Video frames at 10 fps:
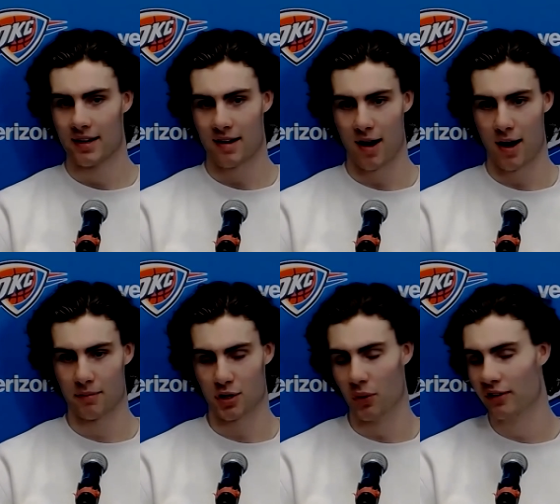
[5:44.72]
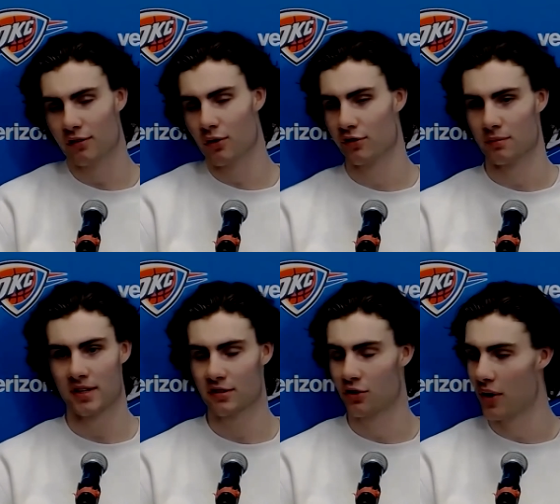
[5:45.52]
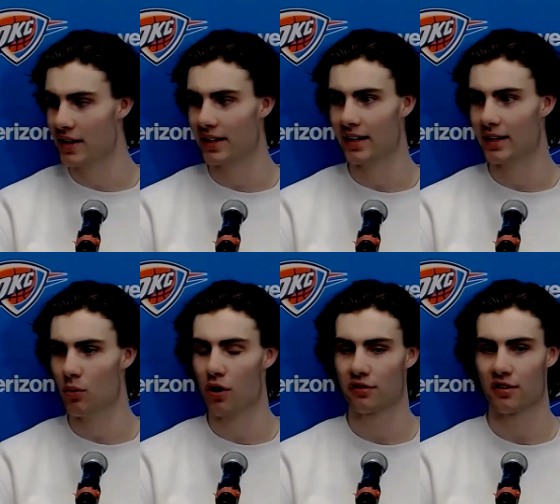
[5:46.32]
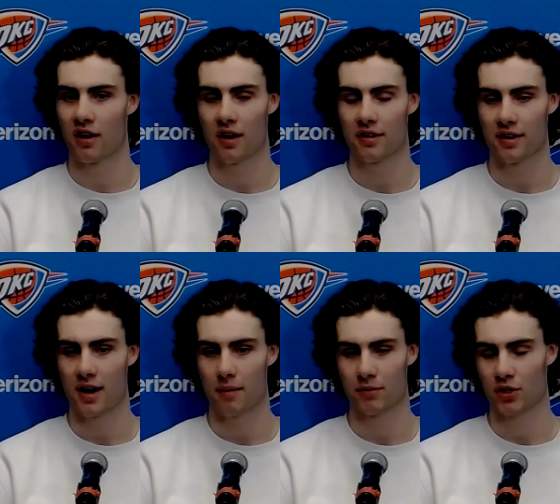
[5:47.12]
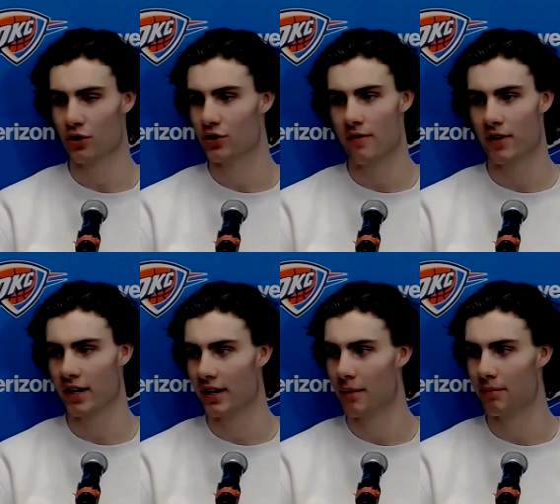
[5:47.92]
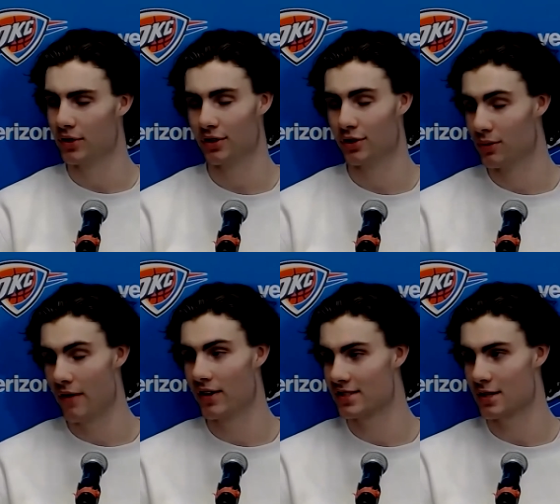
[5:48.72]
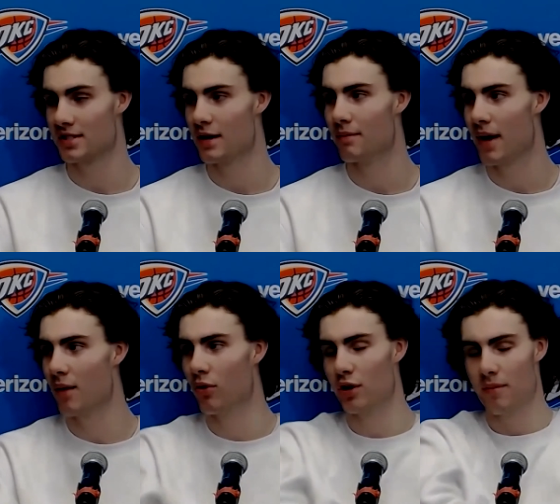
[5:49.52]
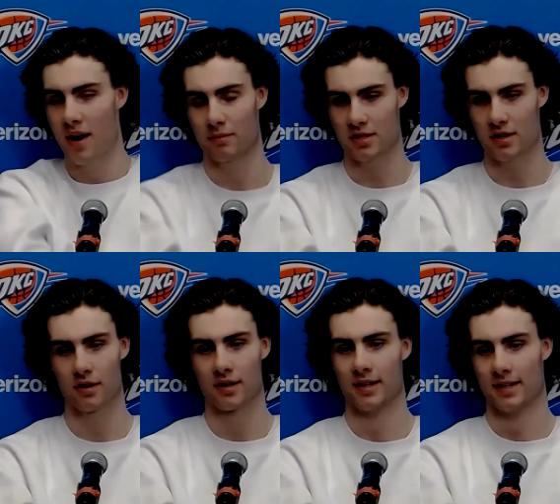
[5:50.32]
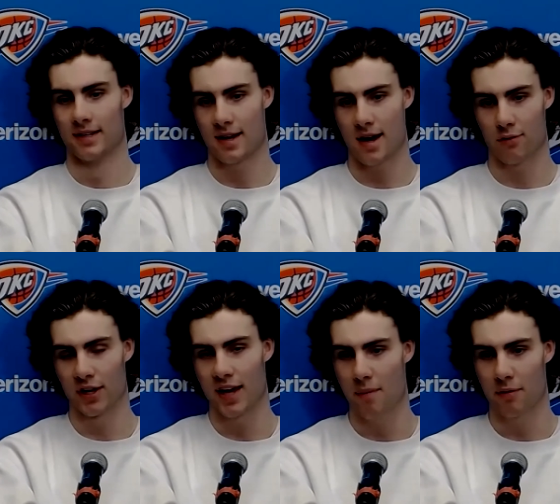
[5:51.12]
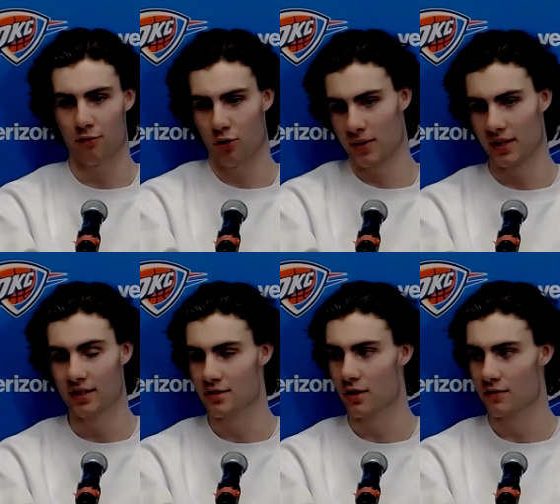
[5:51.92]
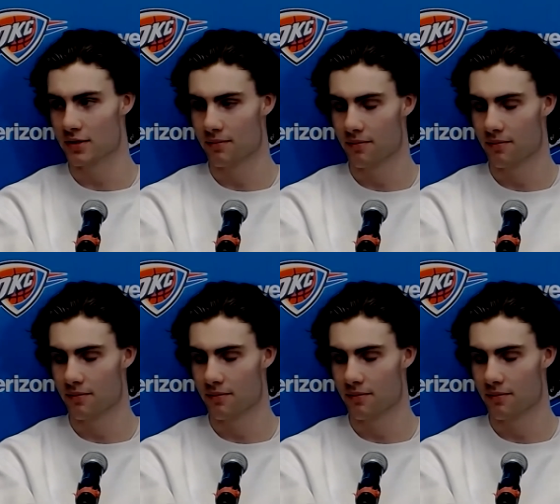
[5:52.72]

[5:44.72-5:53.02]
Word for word: Um, so Wiggs is awesome. He's a great kid. He works hard. Um, you know, you never hear you never hear someone say a bad word about him. So uh, really happy for him, and he deserves it.